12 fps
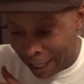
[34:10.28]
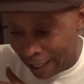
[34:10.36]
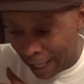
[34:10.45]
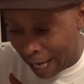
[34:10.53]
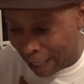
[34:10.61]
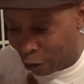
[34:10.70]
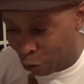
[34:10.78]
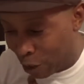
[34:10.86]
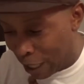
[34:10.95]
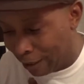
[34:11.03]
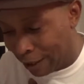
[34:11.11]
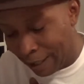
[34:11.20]
that last
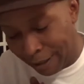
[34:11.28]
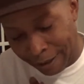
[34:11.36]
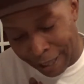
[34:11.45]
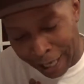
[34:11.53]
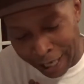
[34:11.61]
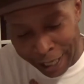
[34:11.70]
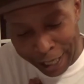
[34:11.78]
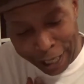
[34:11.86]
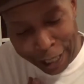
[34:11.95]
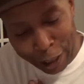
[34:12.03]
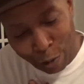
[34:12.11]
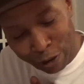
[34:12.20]
shootout, they said,
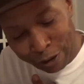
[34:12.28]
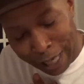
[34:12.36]
he was